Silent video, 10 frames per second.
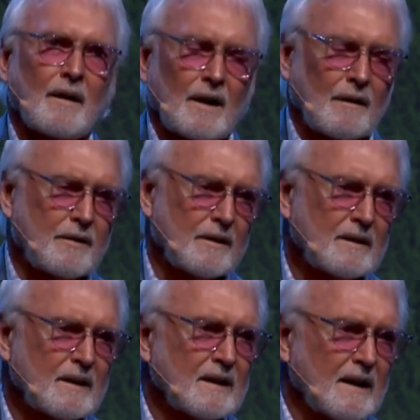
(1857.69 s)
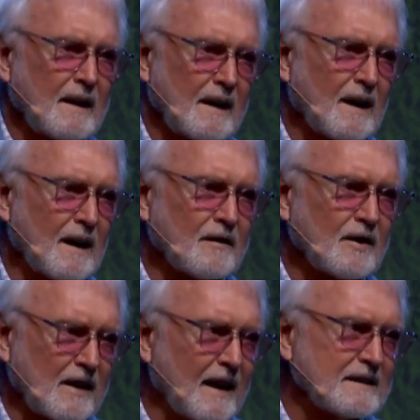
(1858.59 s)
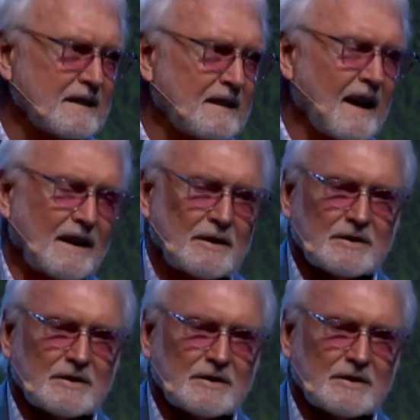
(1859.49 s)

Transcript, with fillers: of. And uh, today's the day you